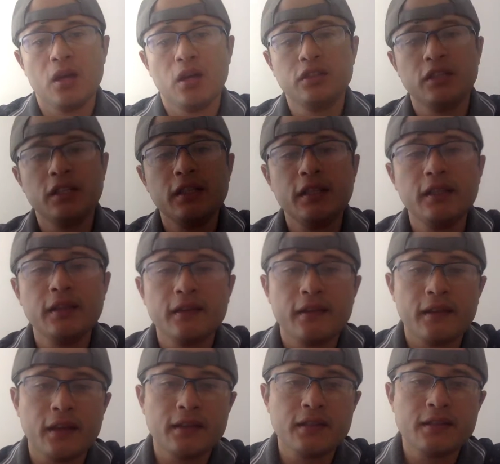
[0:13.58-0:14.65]
Until the
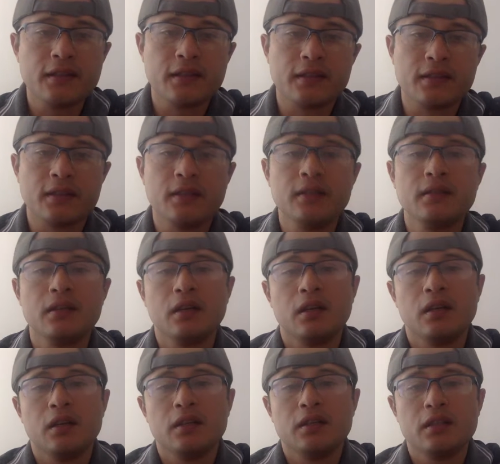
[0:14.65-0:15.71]
1960s,
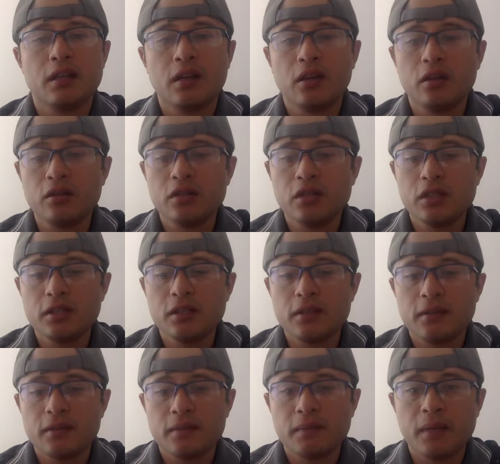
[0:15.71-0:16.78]
psychologists
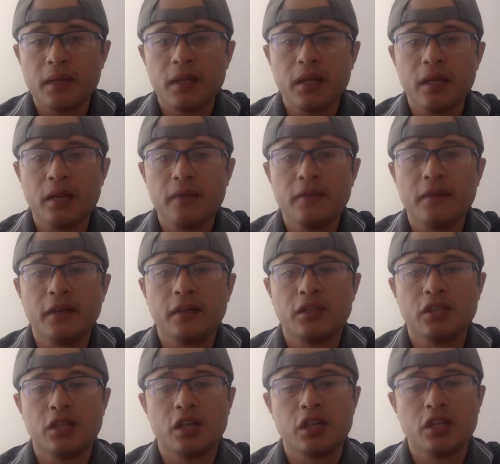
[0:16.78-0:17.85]
believed
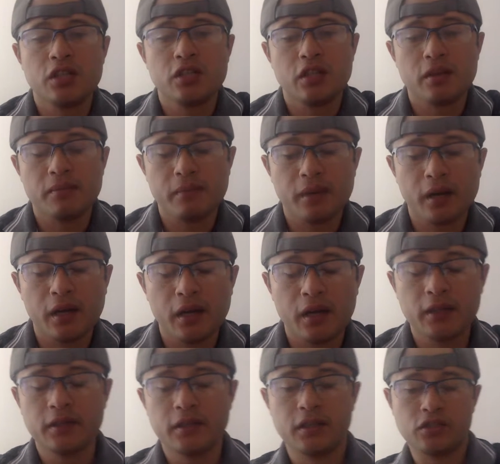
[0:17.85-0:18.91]
that change in
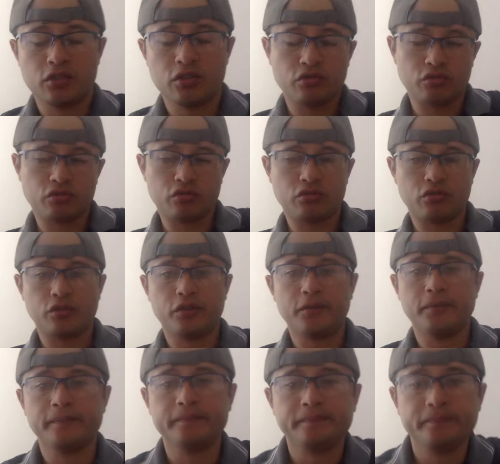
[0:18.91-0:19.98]
brain structure
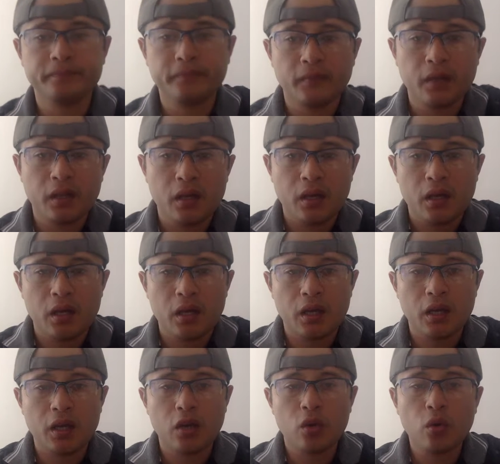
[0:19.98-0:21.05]

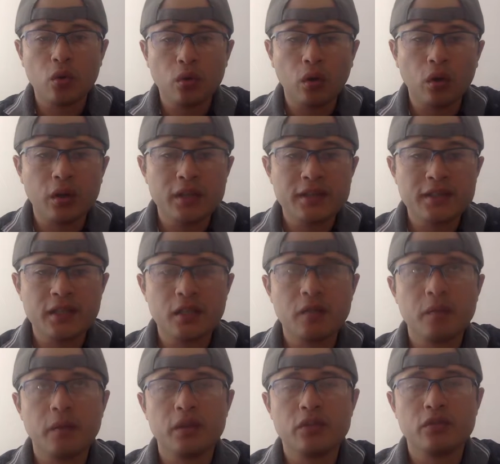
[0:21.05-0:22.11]
could only take
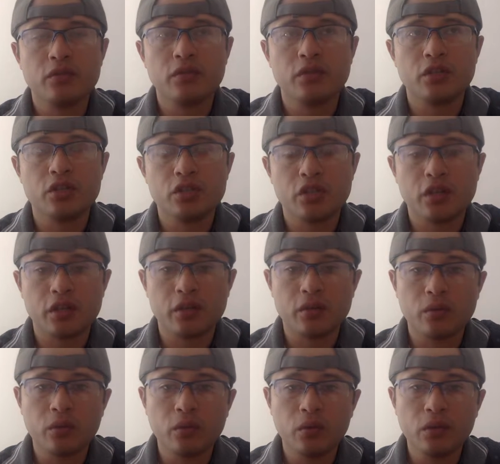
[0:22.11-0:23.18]
place during
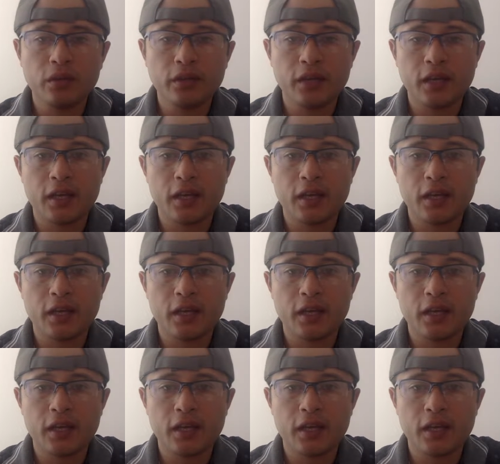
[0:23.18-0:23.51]
childhood.